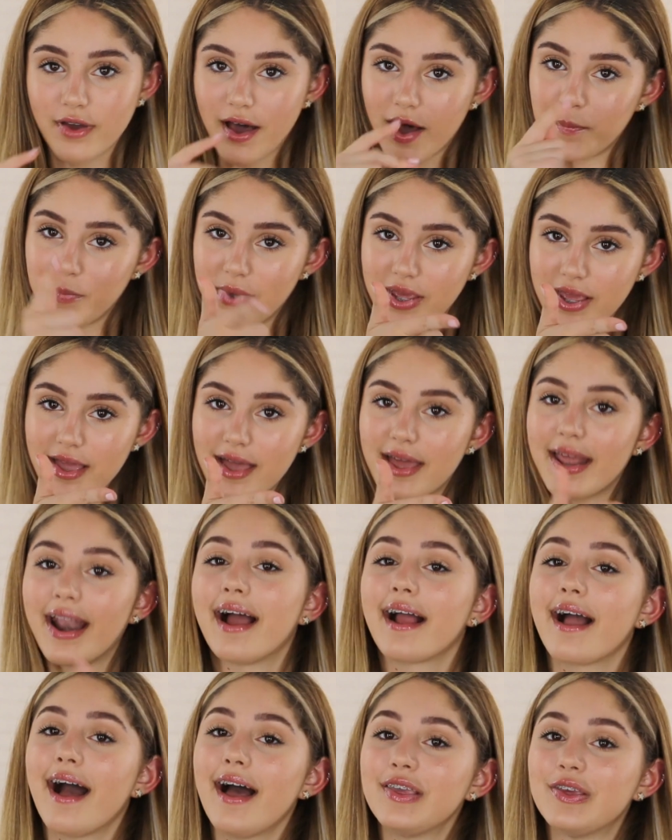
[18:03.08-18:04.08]
you got me and
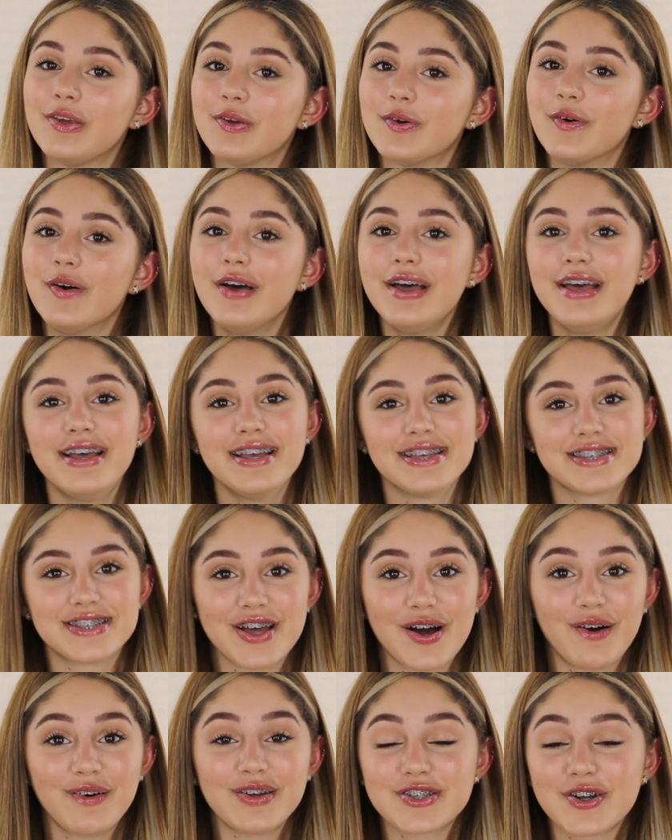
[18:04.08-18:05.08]
I got you.
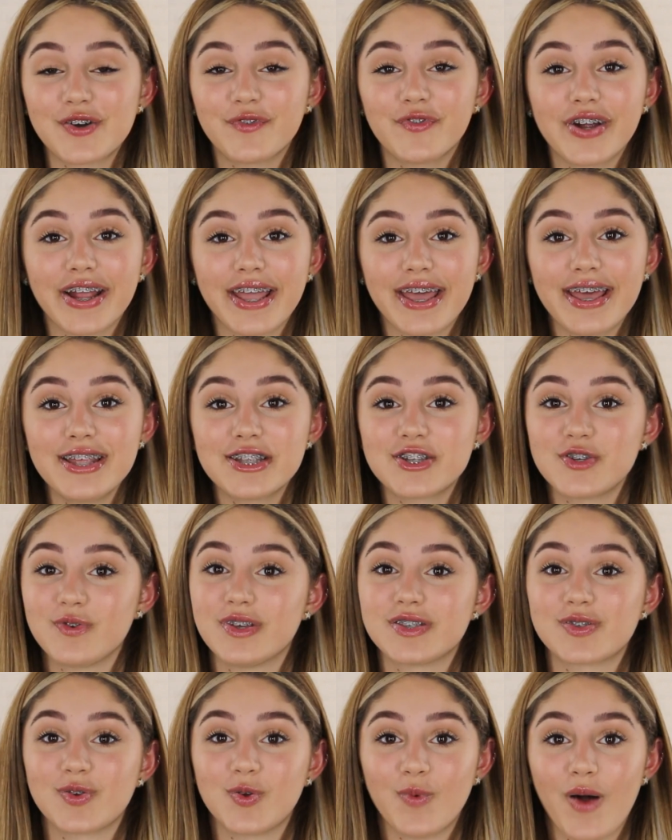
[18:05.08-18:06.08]
So don't forget to
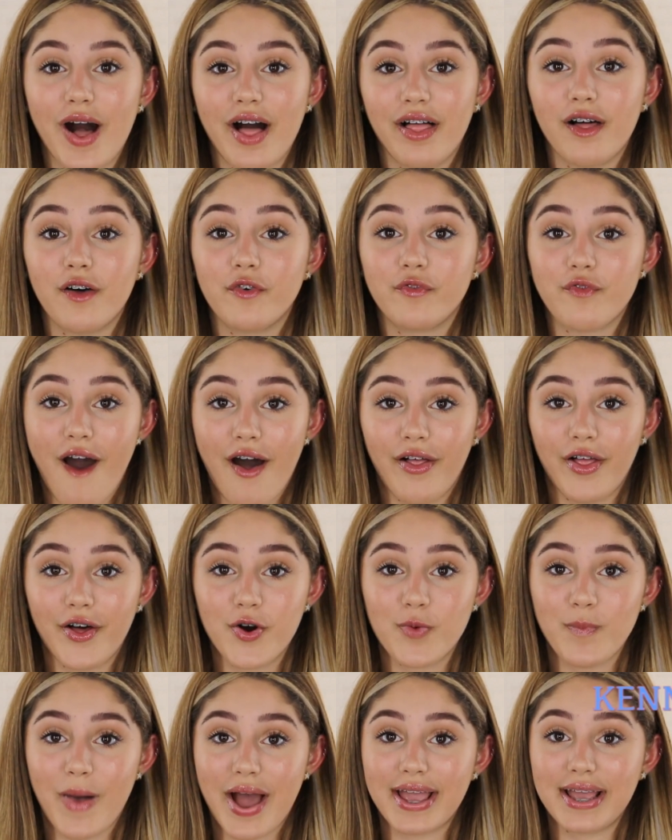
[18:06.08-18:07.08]
as well
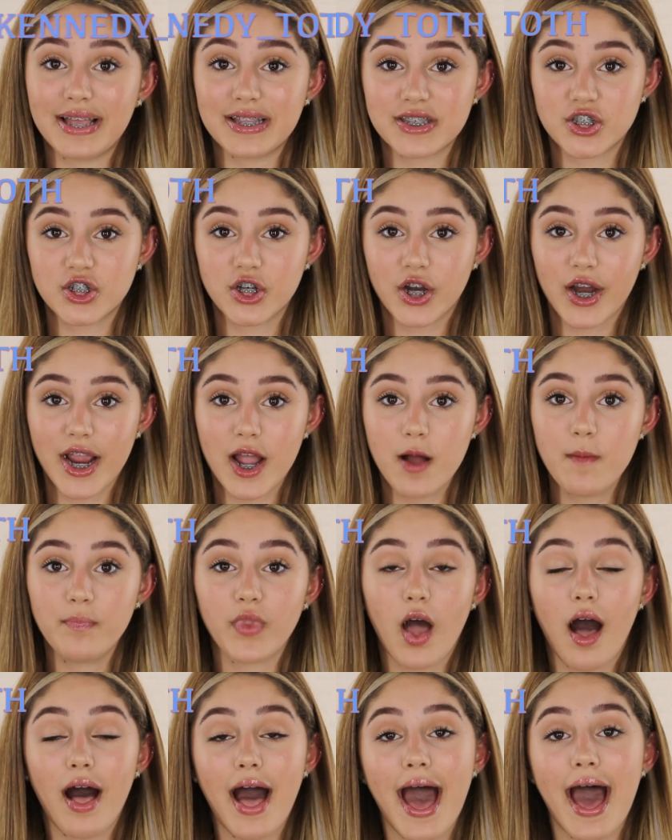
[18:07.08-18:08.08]
follow my Instagram.
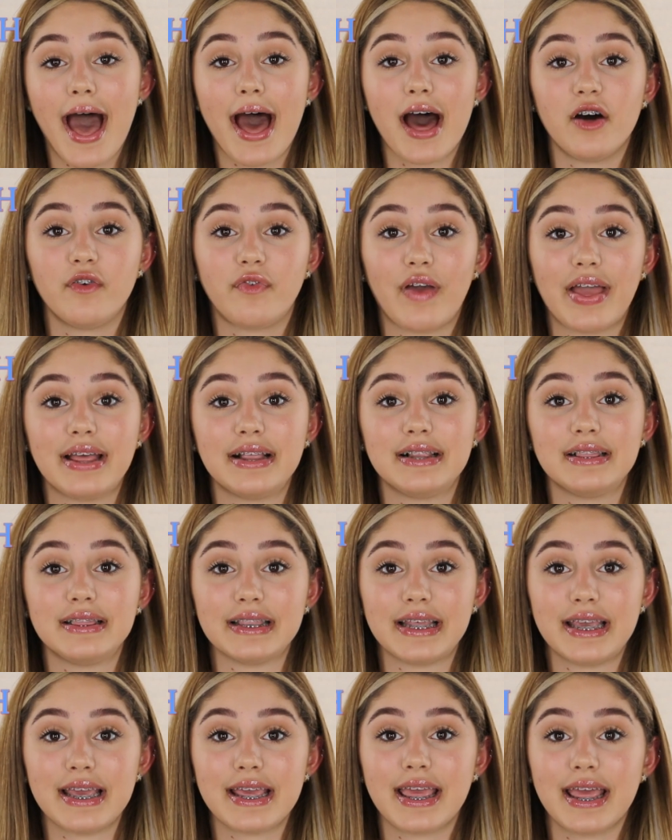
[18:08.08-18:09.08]
I'll have a
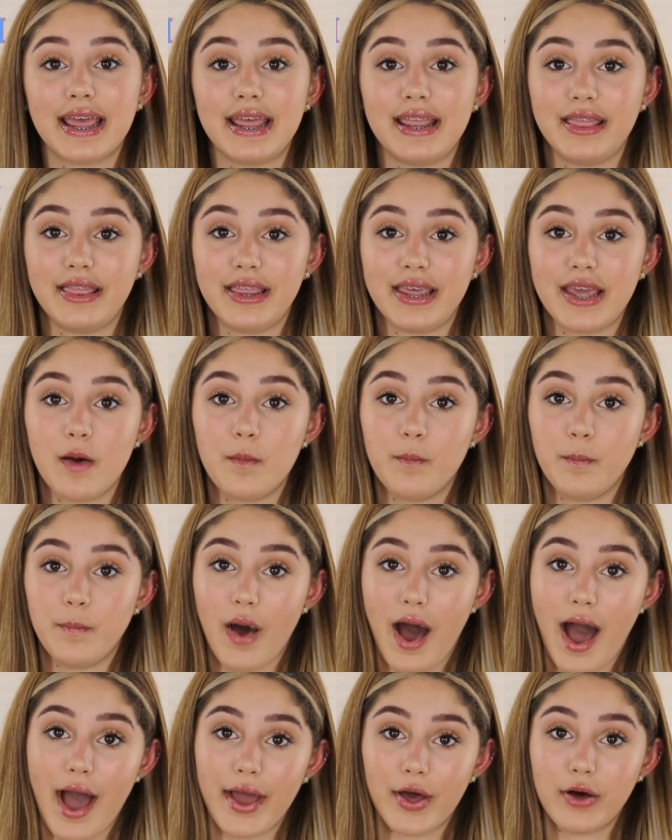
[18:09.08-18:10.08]
link in the
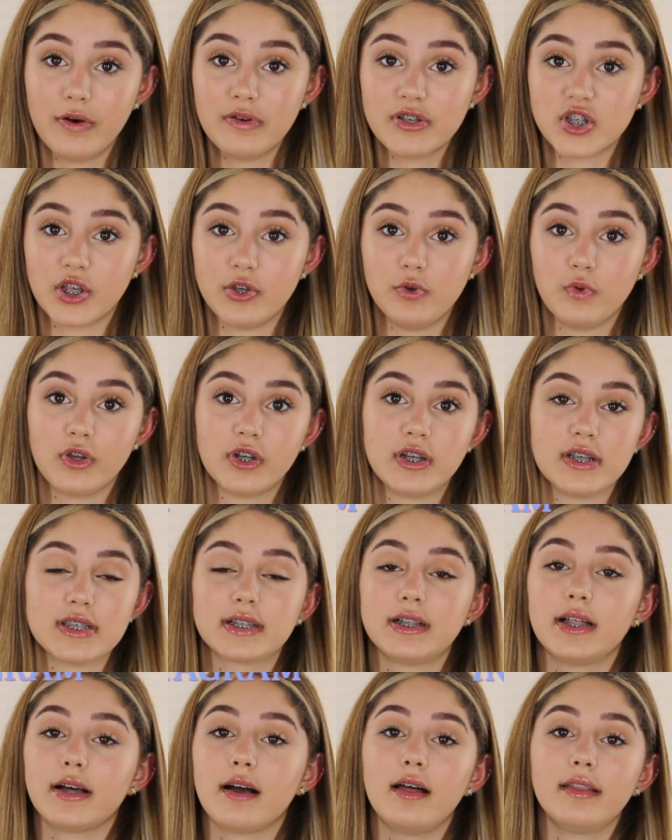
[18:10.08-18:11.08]
bio, so you can just
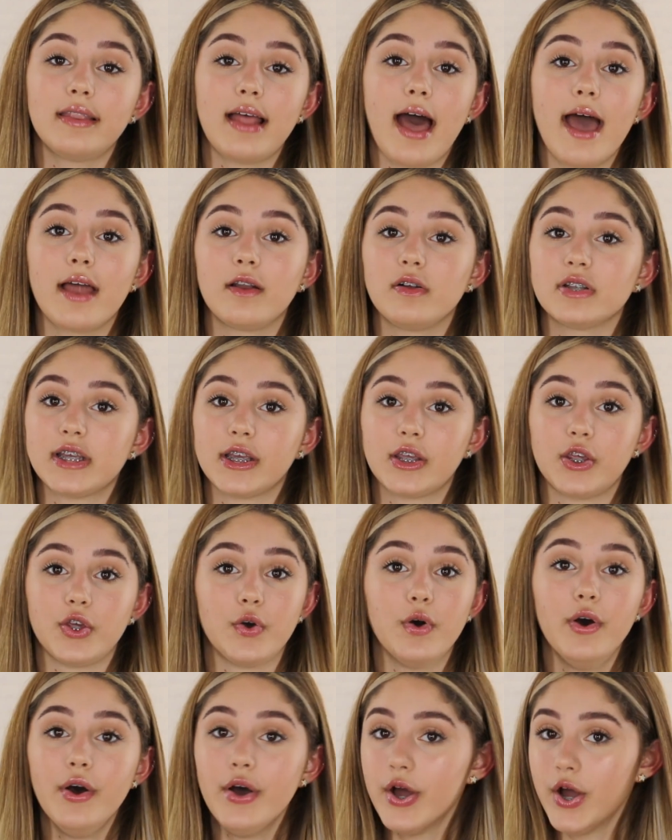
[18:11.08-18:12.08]
click on that. It'll take
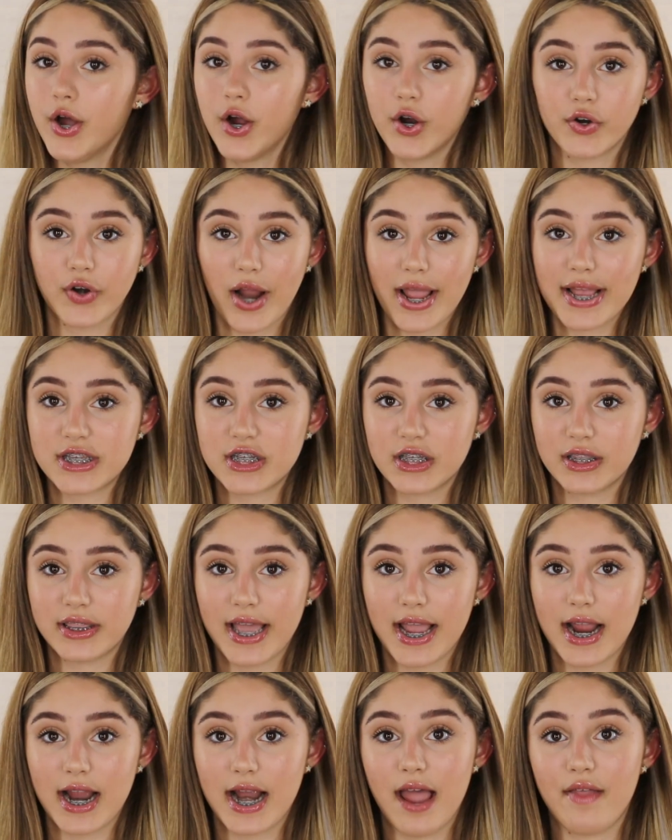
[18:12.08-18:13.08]
you right to
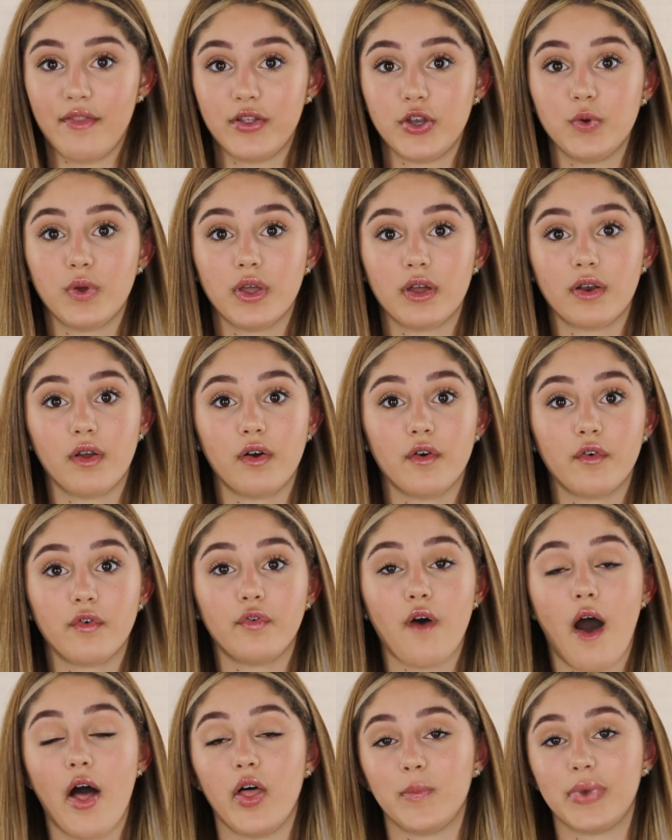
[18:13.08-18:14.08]
there, and then you can
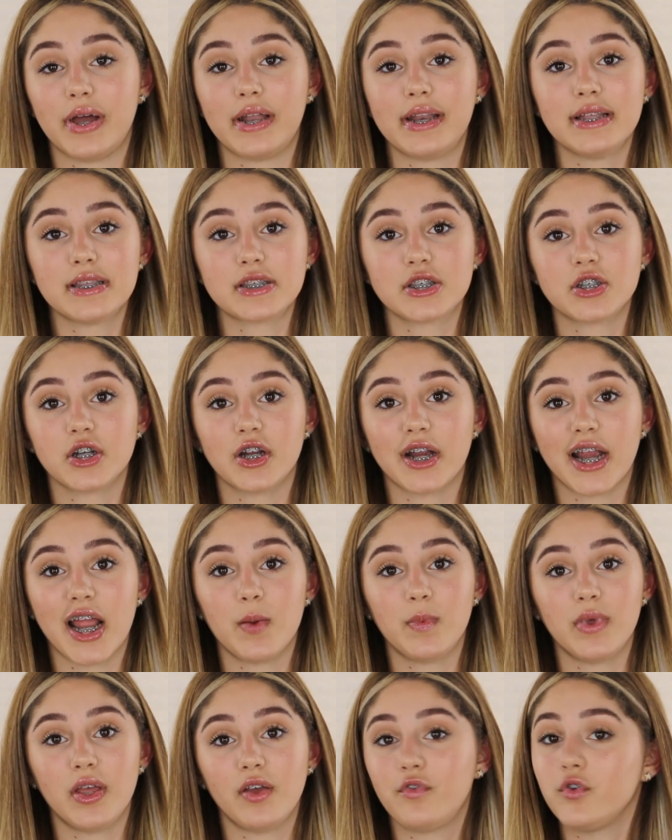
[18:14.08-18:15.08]
follow me on
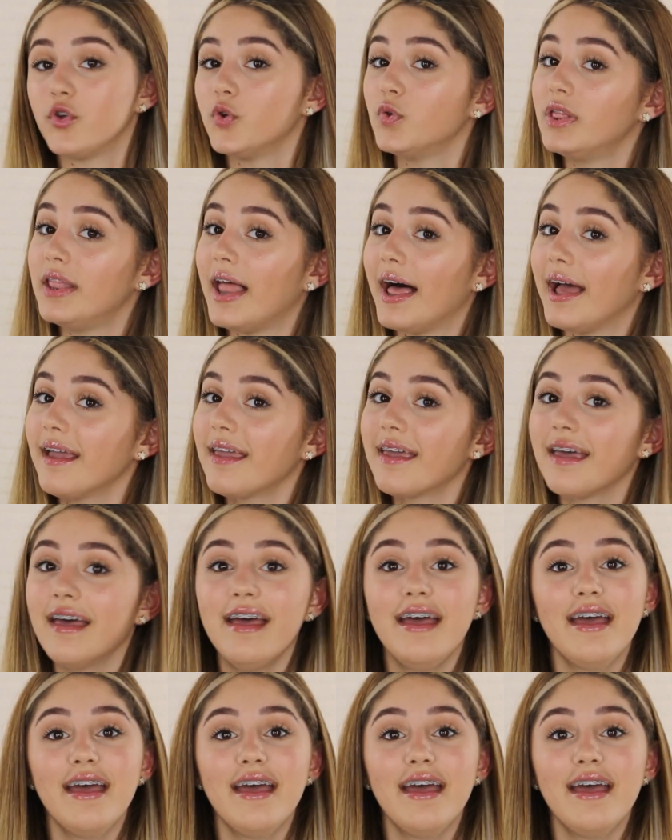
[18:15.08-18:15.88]
Instagram if you'd like.